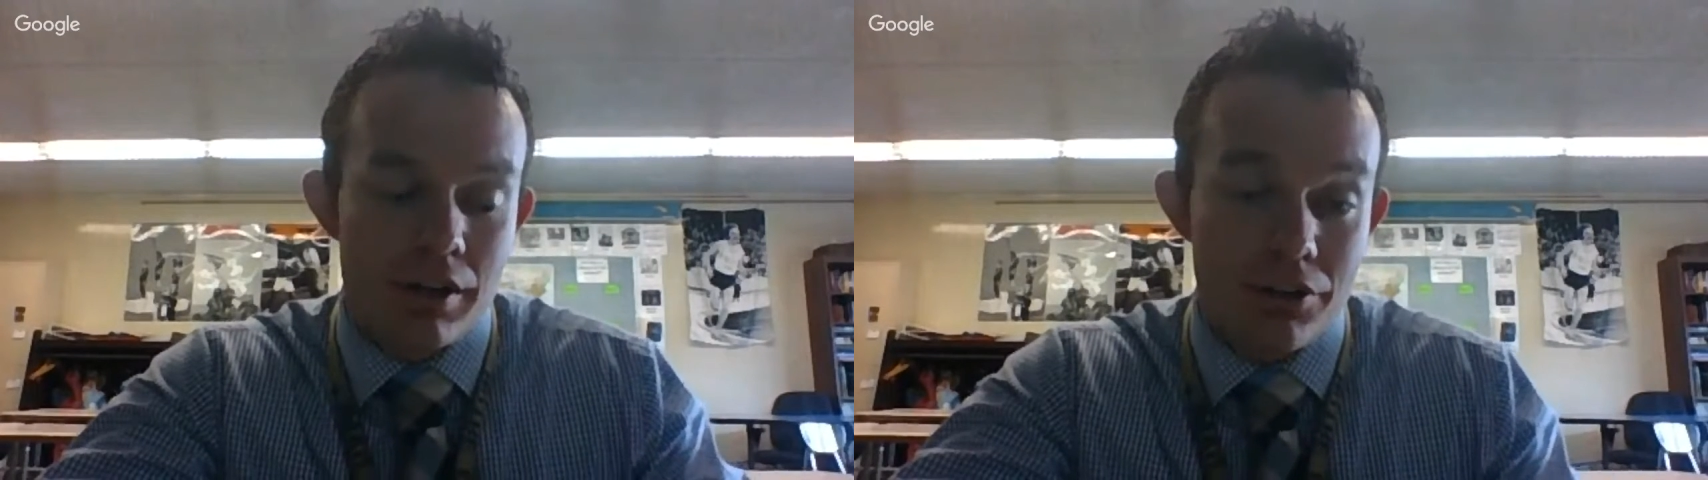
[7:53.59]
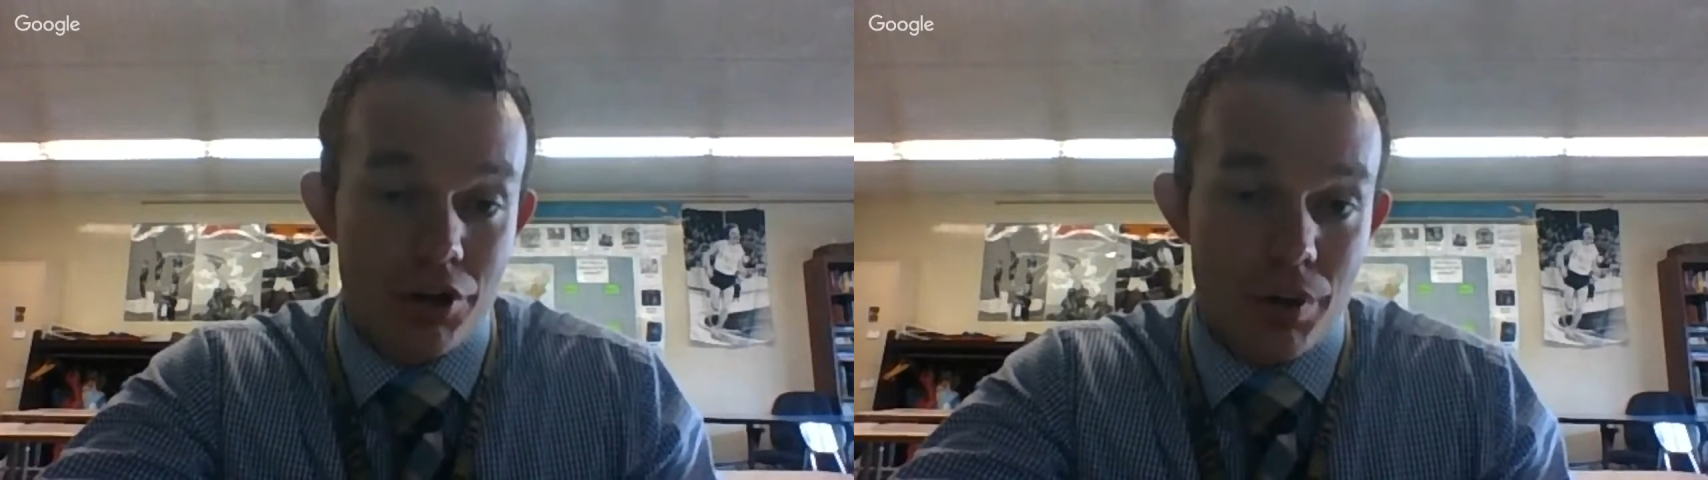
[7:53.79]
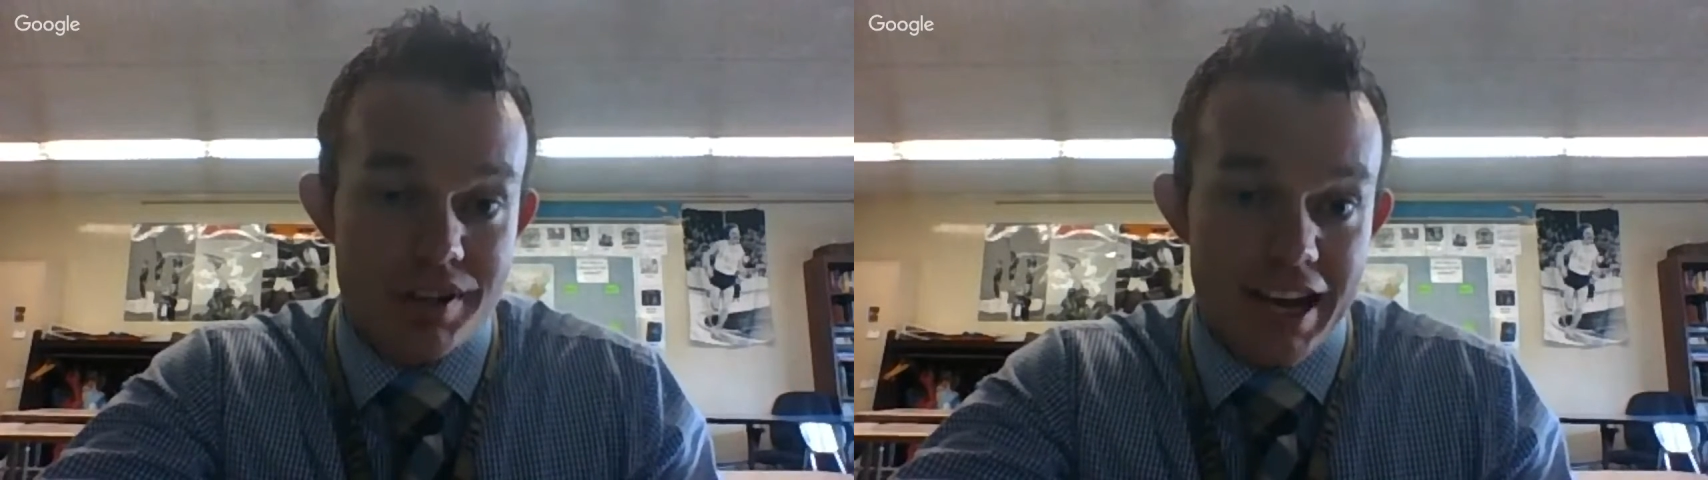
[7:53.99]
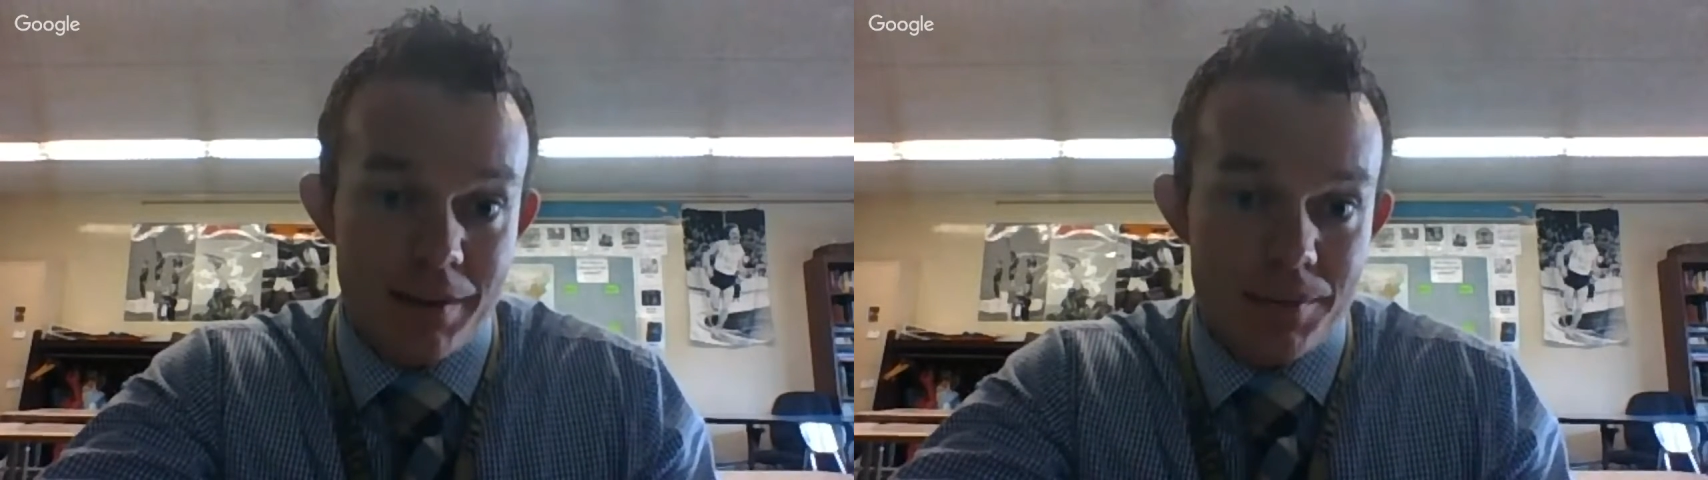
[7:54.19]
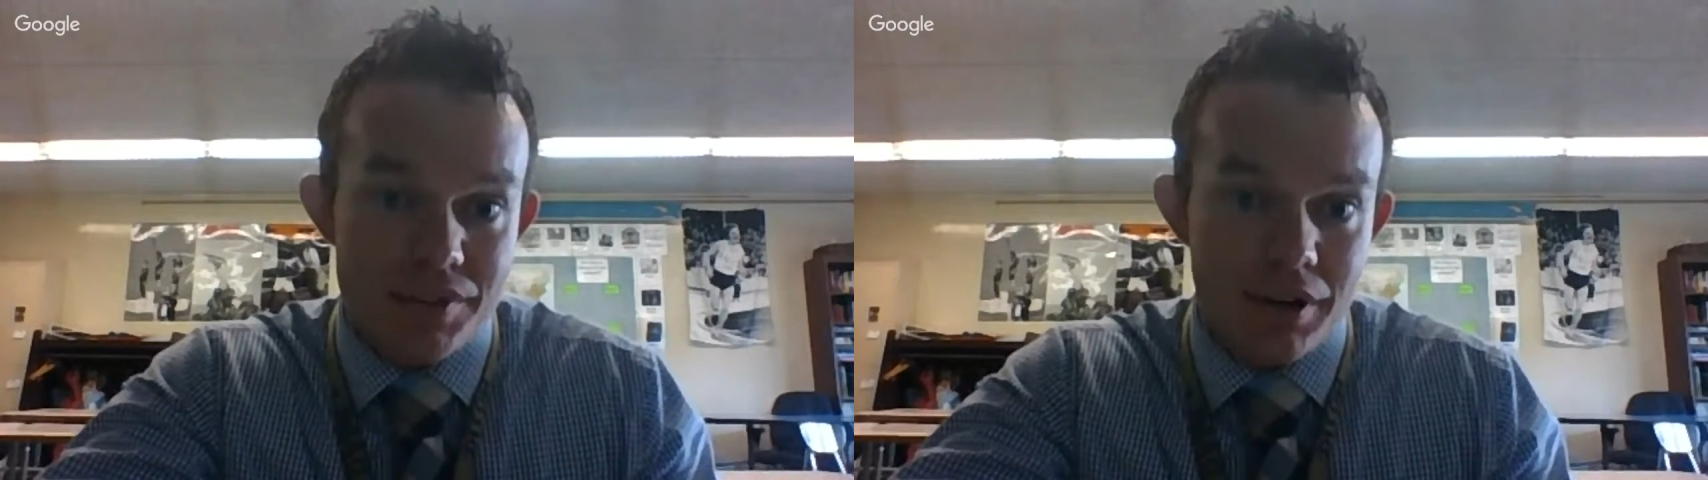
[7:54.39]
Notice the
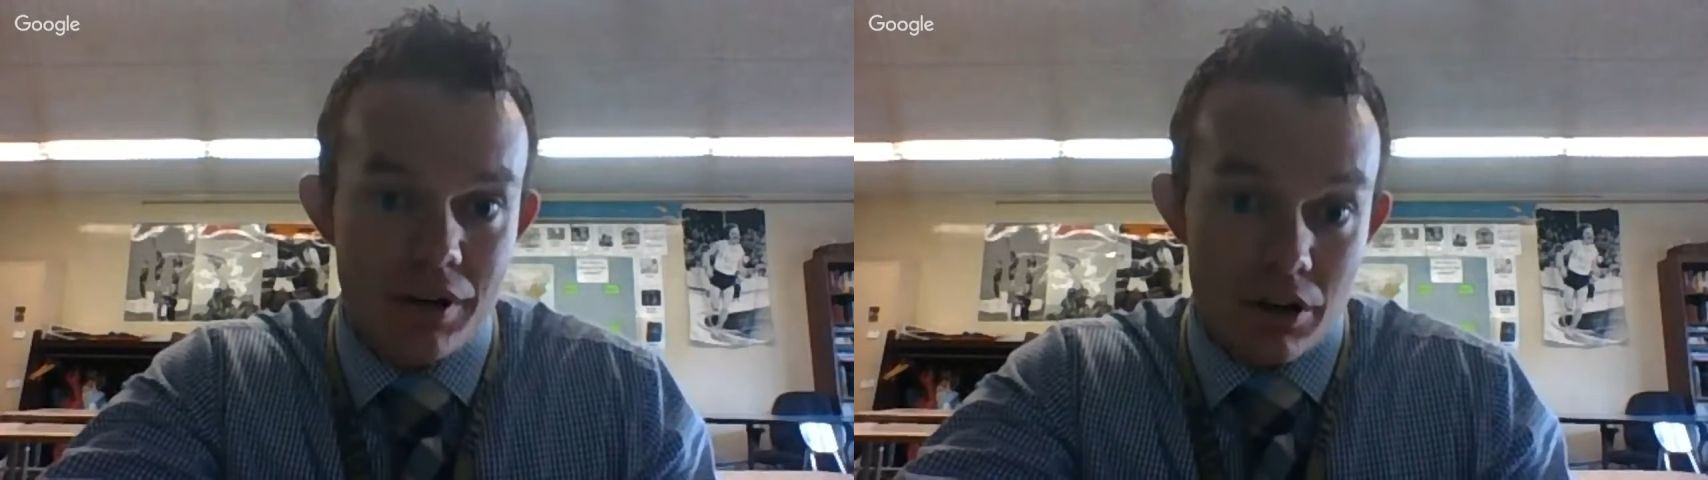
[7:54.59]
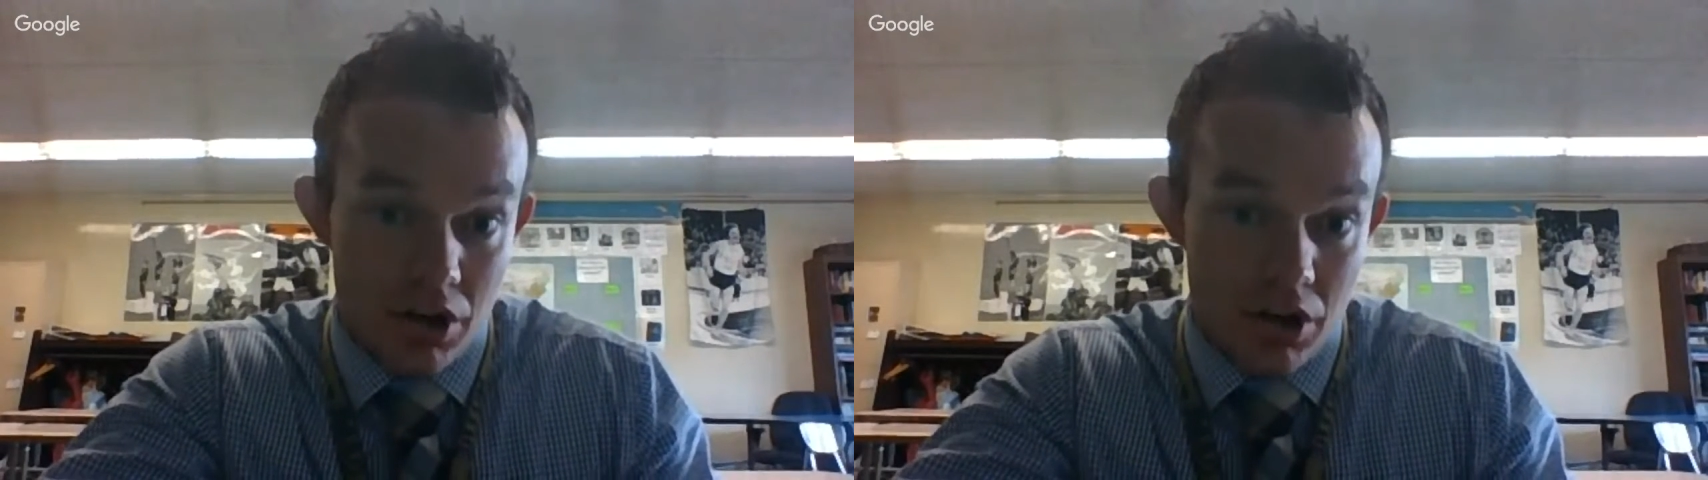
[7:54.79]
documents are